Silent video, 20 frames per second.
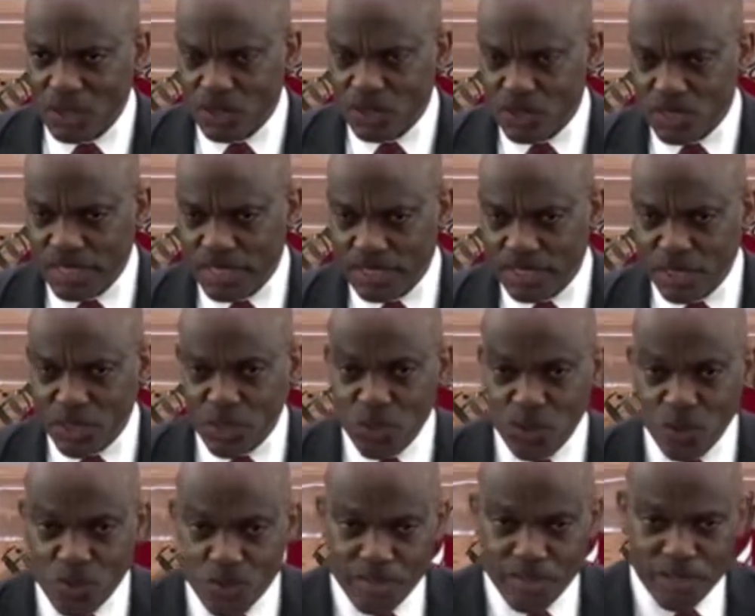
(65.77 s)
You said the
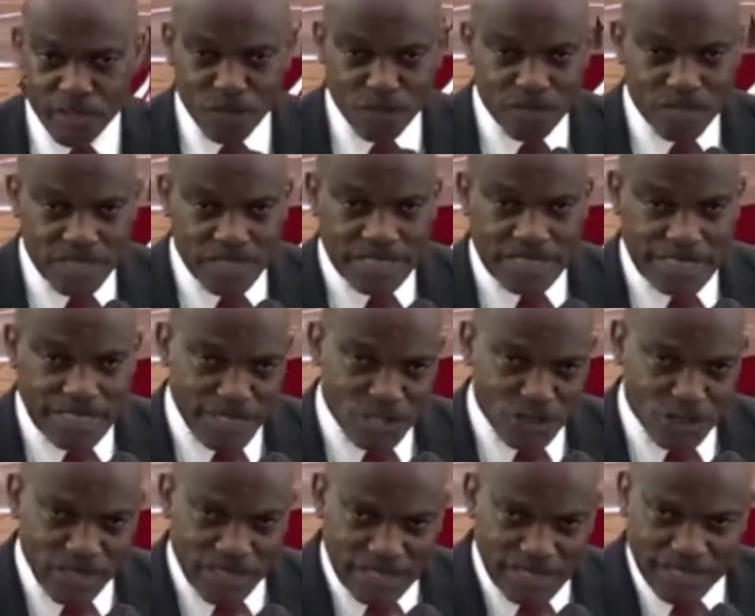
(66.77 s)
new thing you're seeing
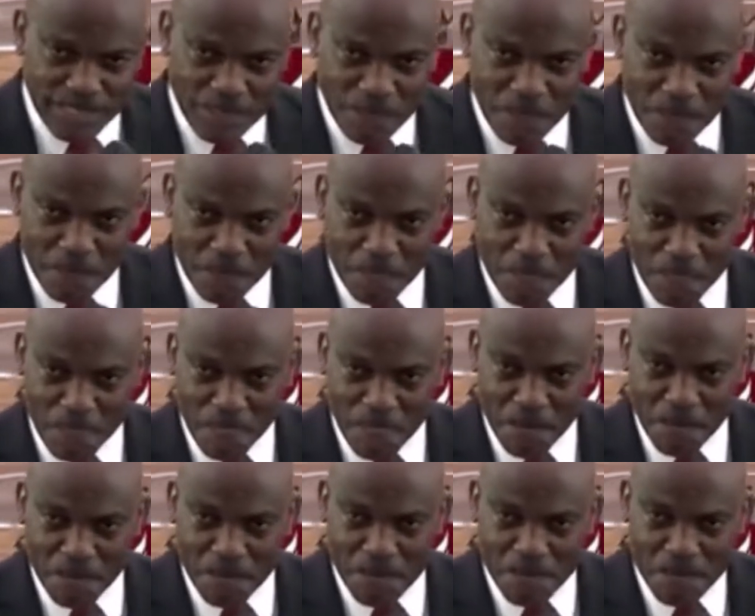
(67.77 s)
is what? Oh,
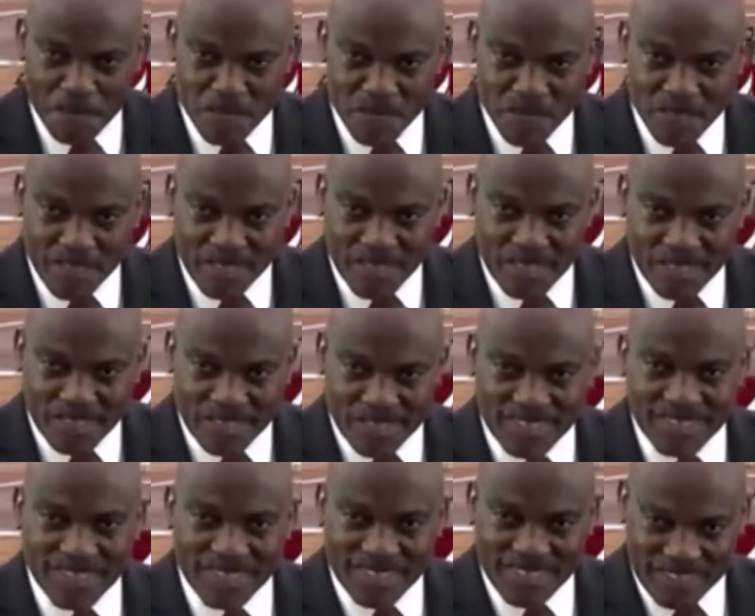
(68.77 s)
well, mm. well the new thing, they,
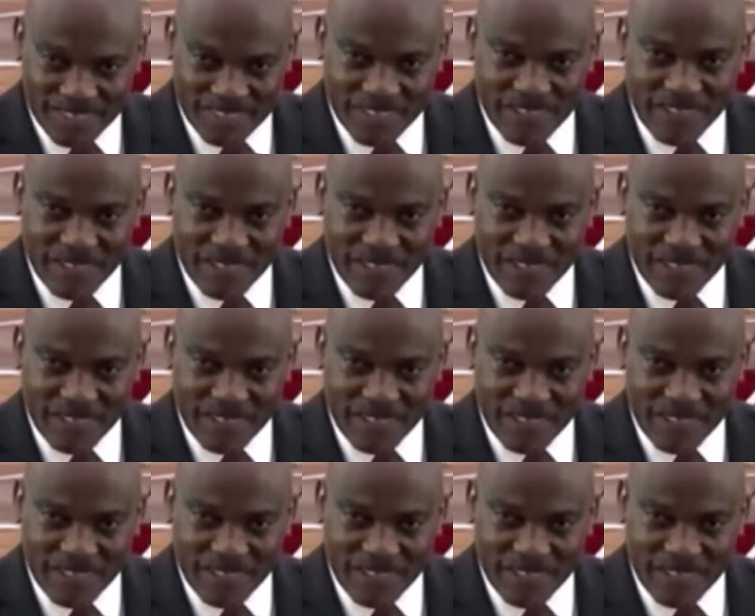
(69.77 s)
they, they,